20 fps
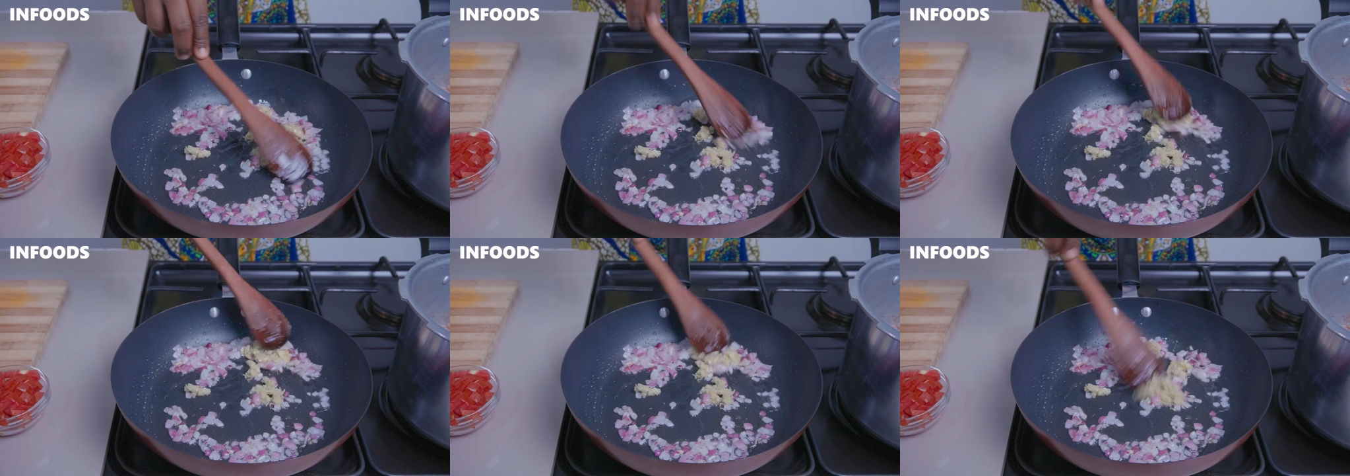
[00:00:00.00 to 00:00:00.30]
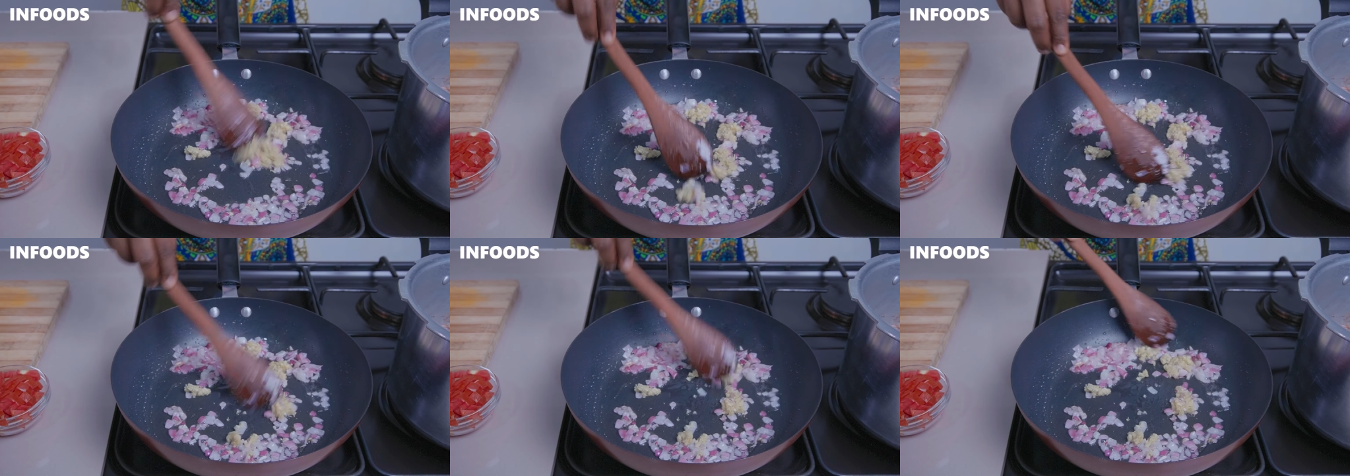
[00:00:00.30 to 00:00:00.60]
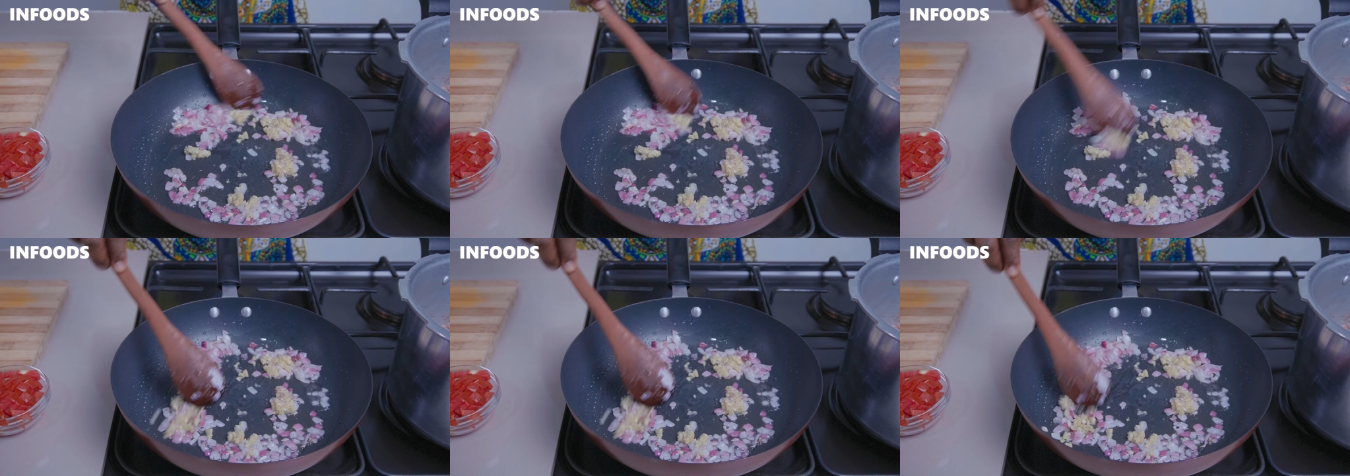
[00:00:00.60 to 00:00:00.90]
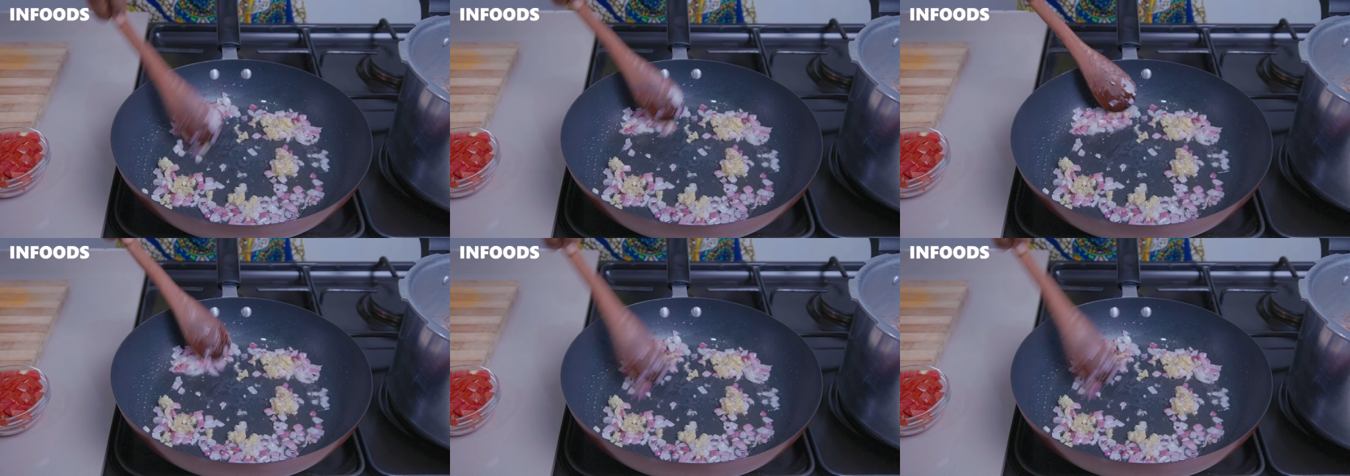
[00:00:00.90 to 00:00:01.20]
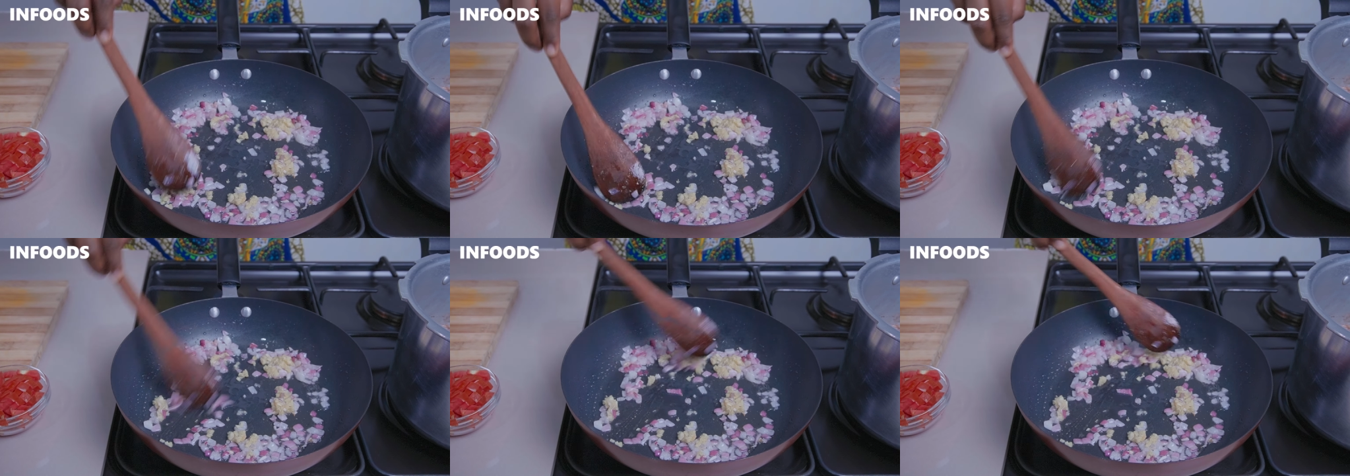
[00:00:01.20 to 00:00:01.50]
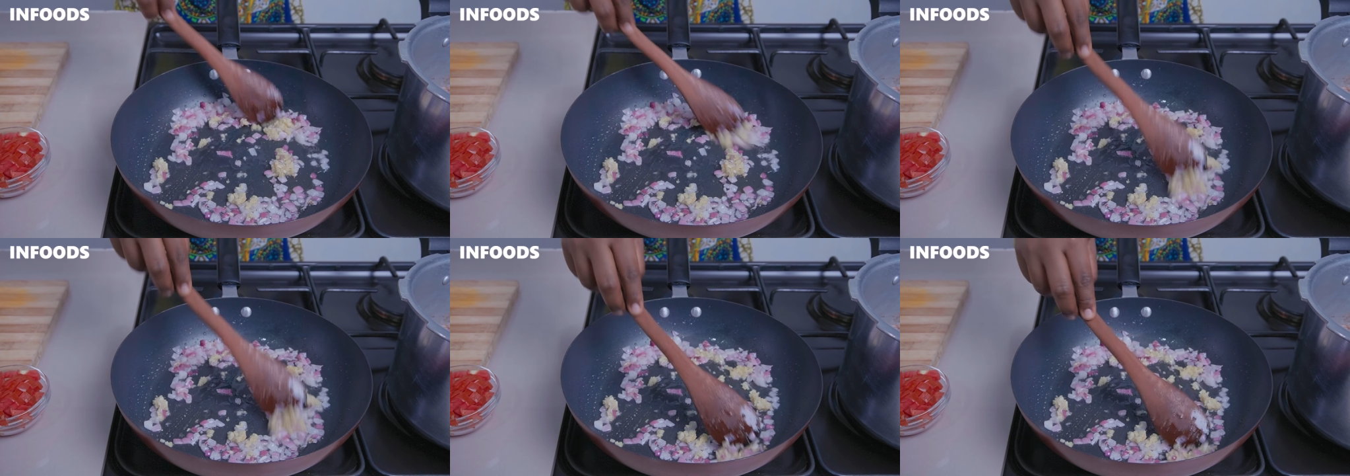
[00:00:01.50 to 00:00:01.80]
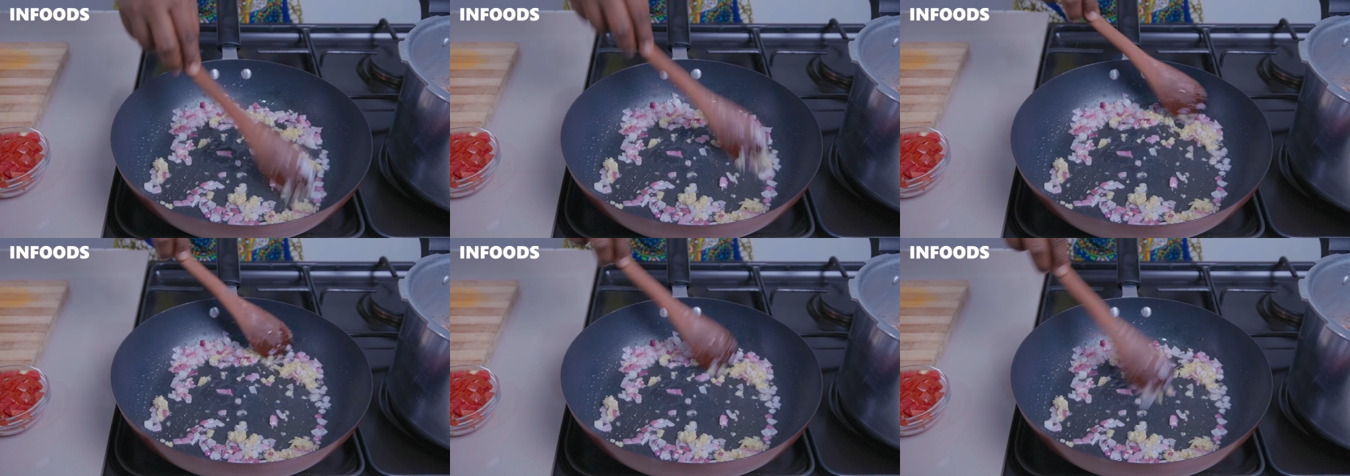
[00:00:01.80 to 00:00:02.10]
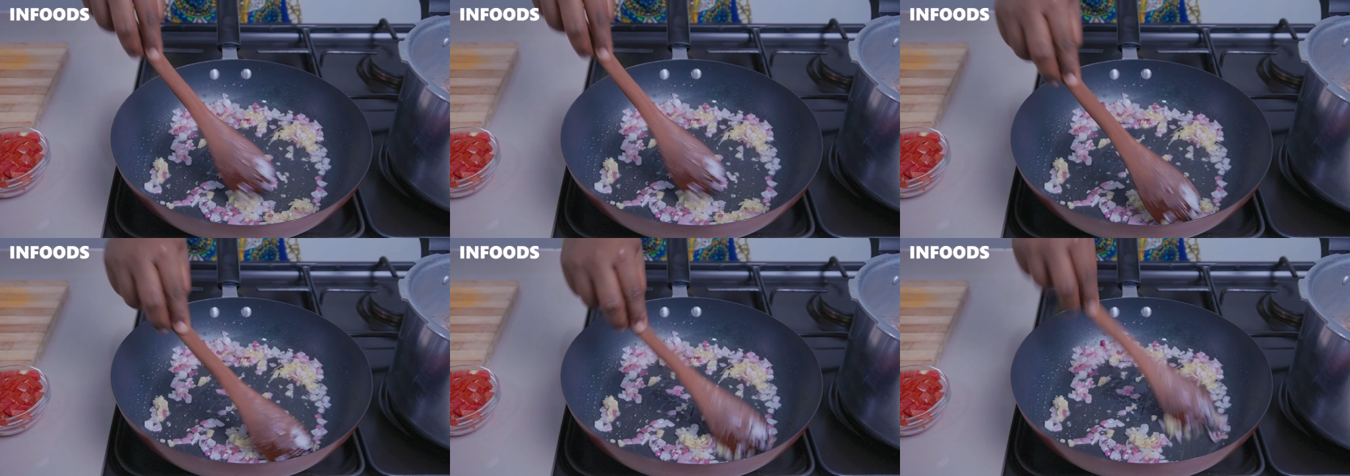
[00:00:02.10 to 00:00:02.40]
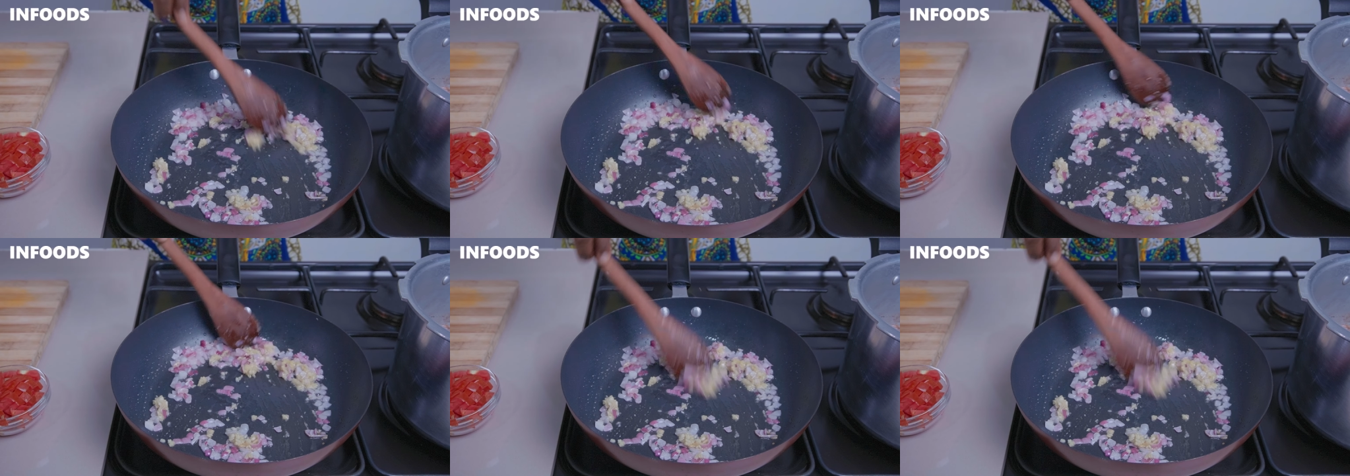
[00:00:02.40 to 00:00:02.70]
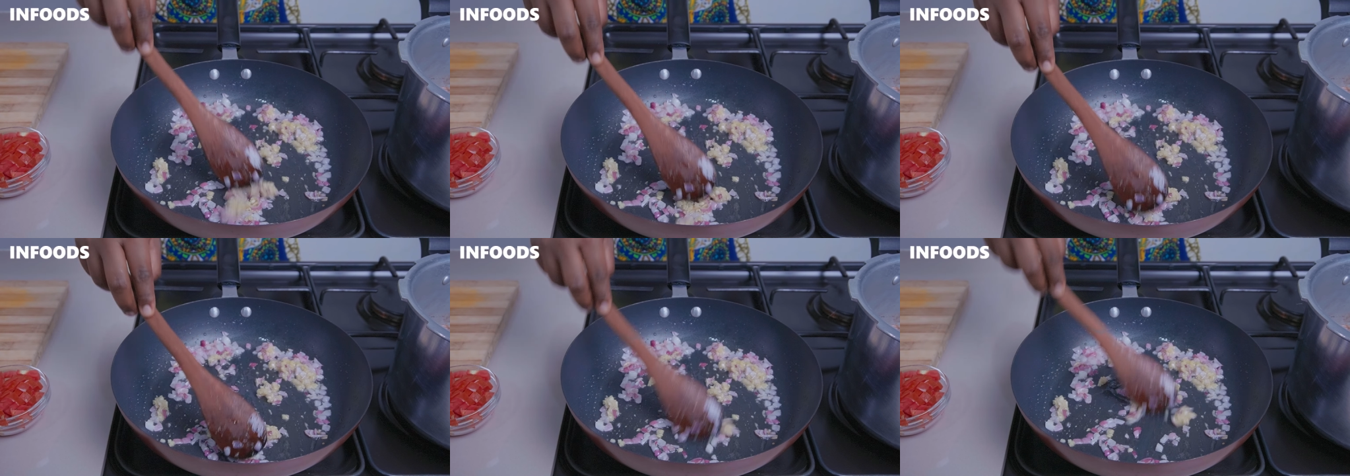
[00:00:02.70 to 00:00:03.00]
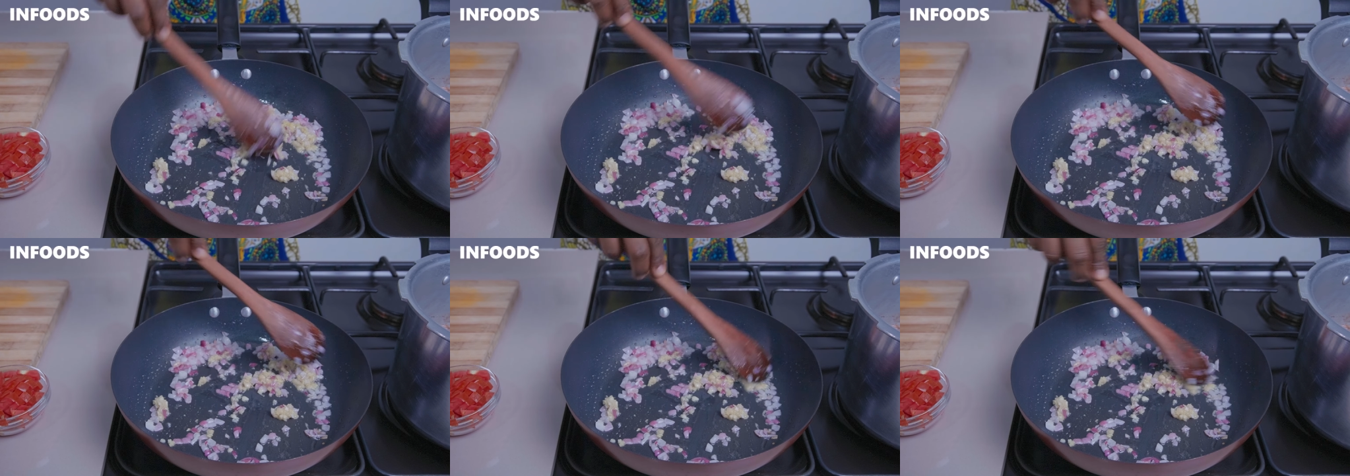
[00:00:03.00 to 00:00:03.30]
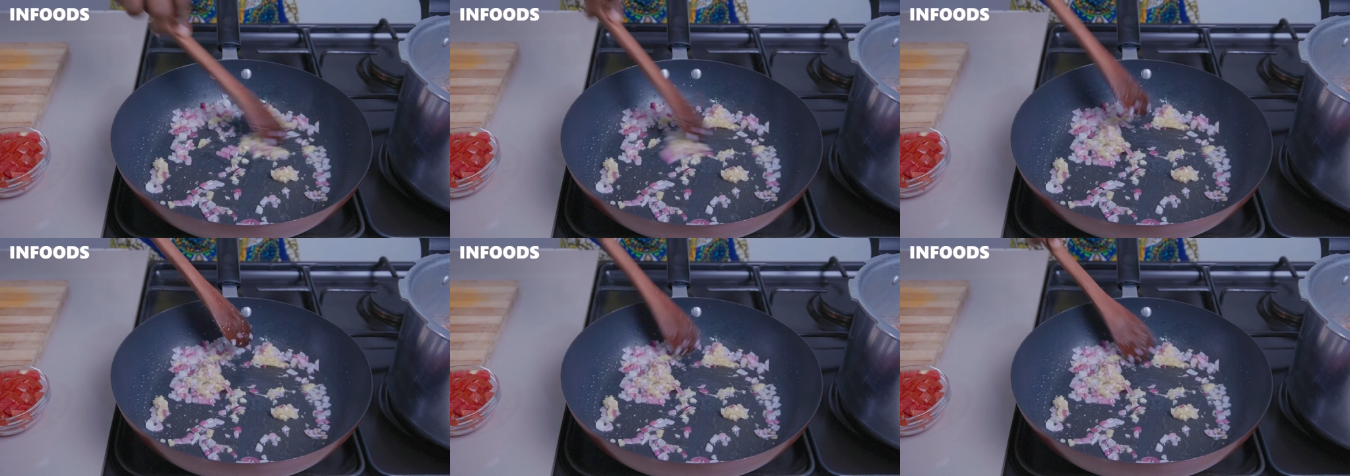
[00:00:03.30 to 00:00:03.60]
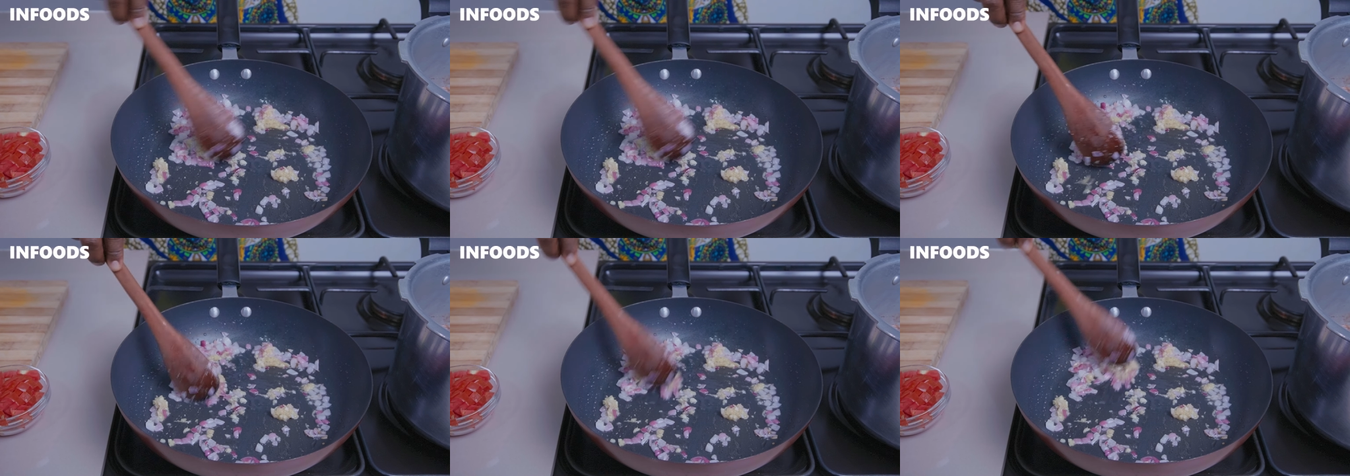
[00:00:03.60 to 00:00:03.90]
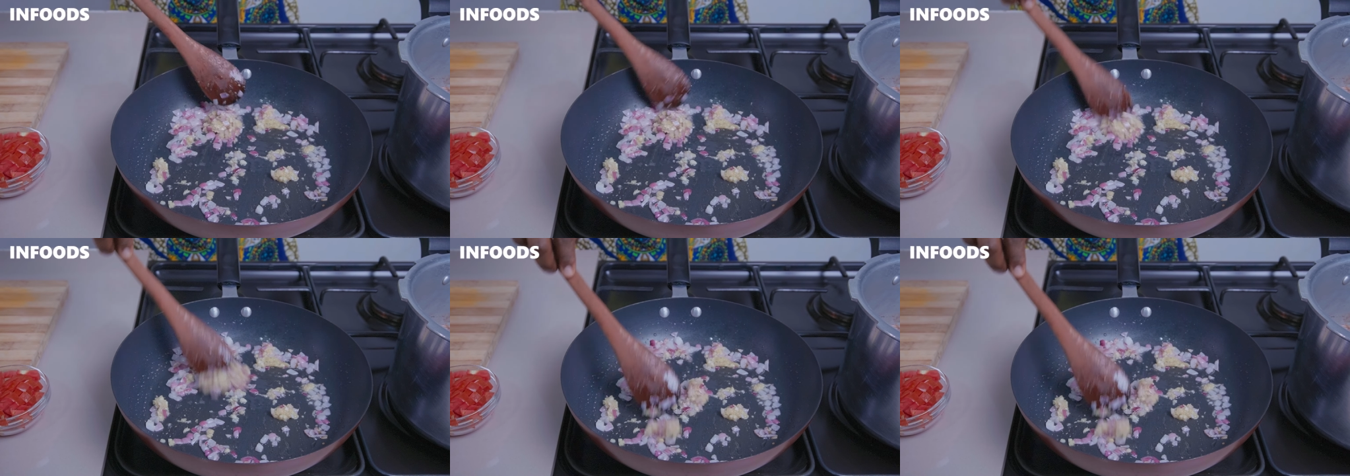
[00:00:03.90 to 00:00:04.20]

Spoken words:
(no speaker visible)